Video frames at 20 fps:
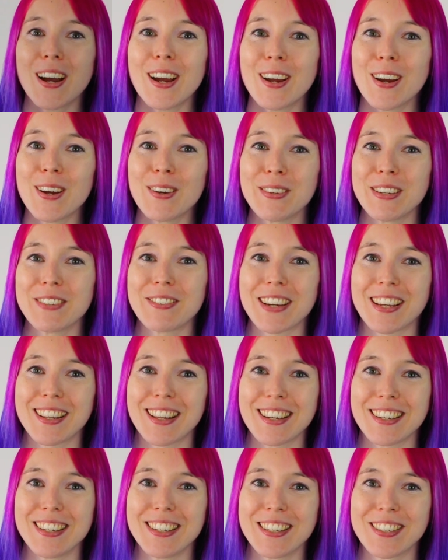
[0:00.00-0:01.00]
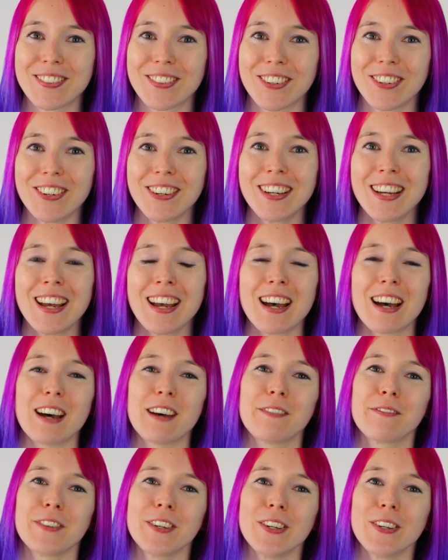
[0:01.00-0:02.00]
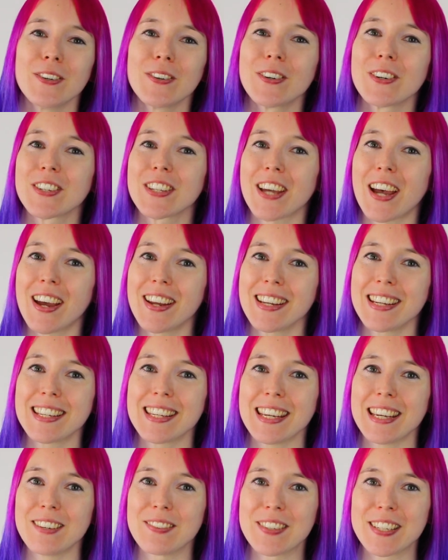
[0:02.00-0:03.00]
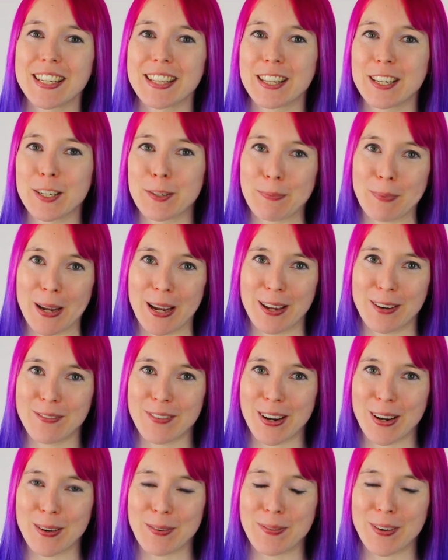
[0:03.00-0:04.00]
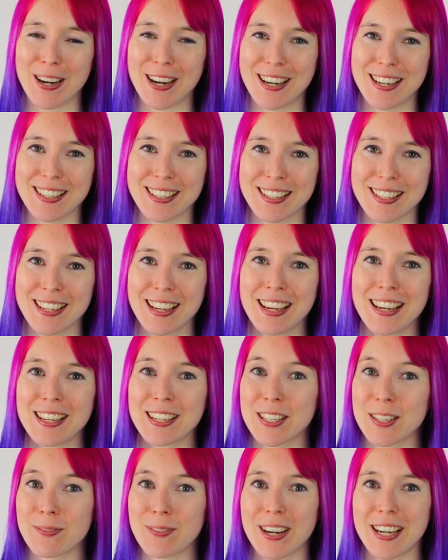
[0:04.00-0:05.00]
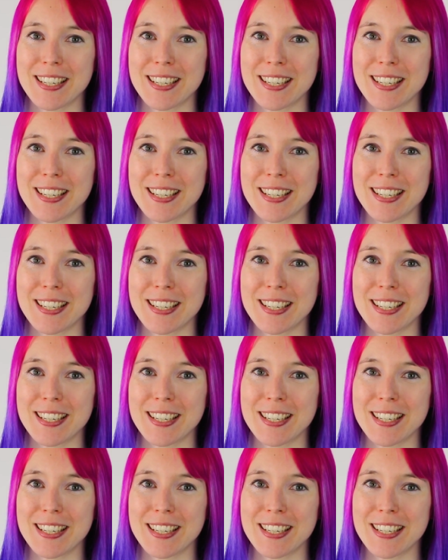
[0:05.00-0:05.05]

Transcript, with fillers: I hope you found that useful. A few alternatives to the Japan Rail Pass, some